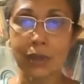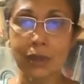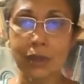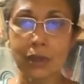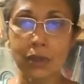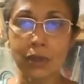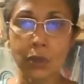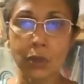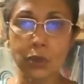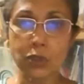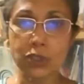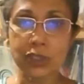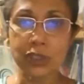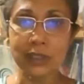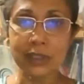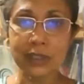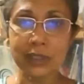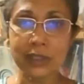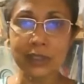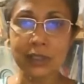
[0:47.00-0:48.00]

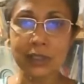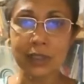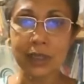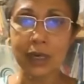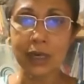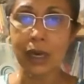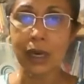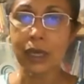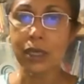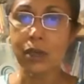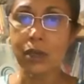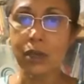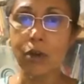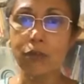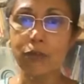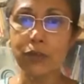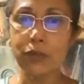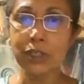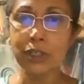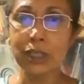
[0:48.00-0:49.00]
Cautious, I
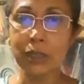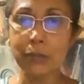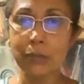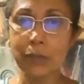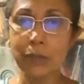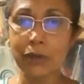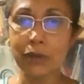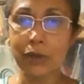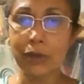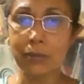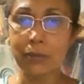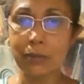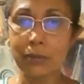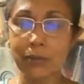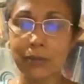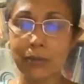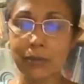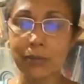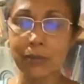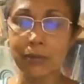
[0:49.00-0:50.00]
offered him a crumb,
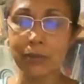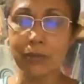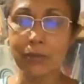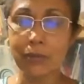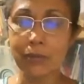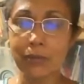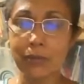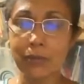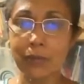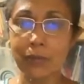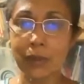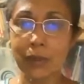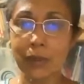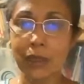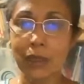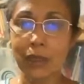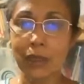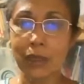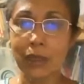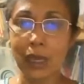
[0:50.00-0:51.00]

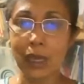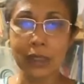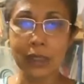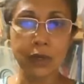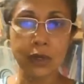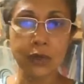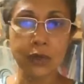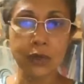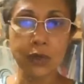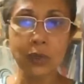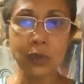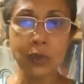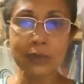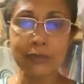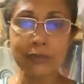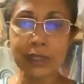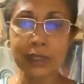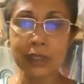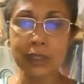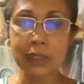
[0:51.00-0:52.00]
and he unrolled his
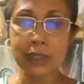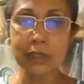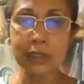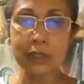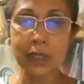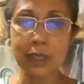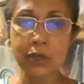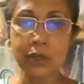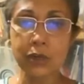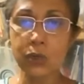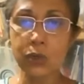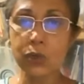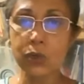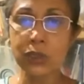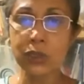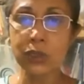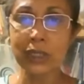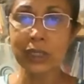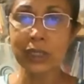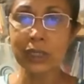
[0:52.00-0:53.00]
feathers and
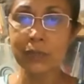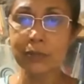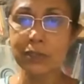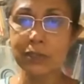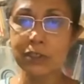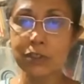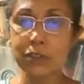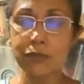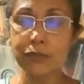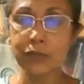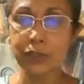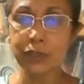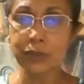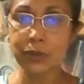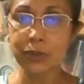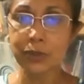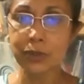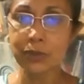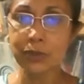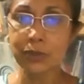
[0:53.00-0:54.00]
rode in softer
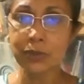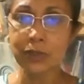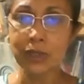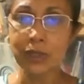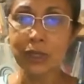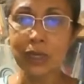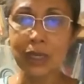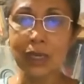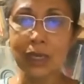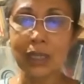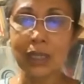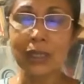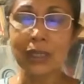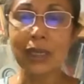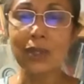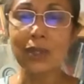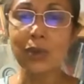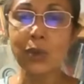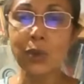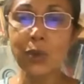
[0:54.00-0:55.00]
home
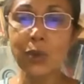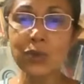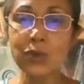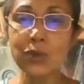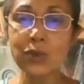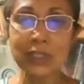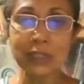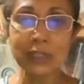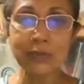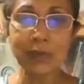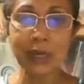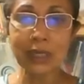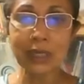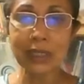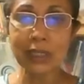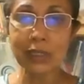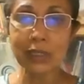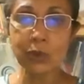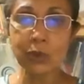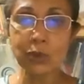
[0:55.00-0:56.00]
than oars divide
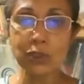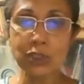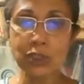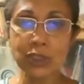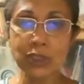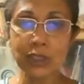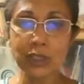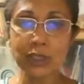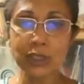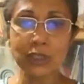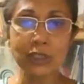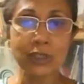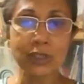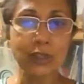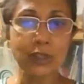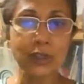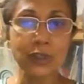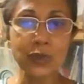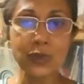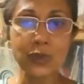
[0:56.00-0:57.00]
the ocean,
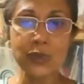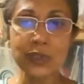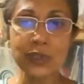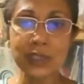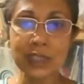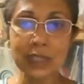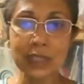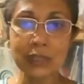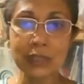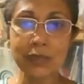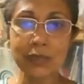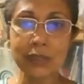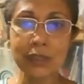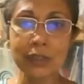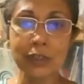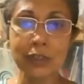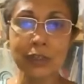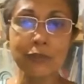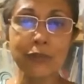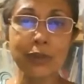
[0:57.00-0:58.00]
too silver
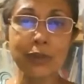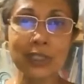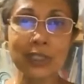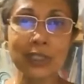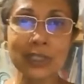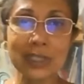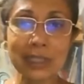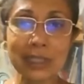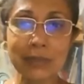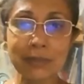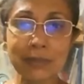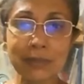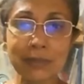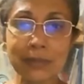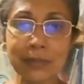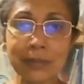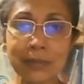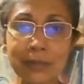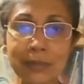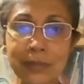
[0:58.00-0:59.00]
for a scene,
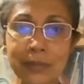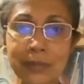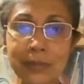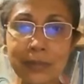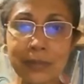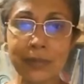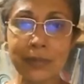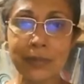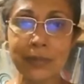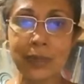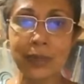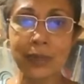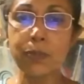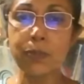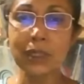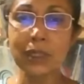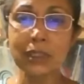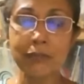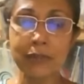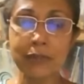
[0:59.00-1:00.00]
or
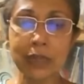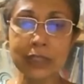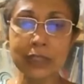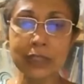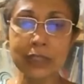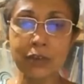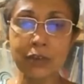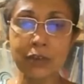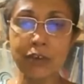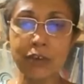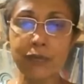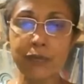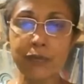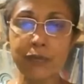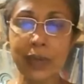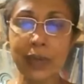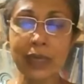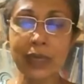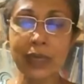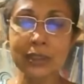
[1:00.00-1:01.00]
butterflies off
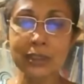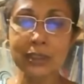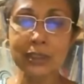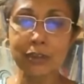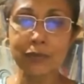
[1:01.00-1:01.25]
banks of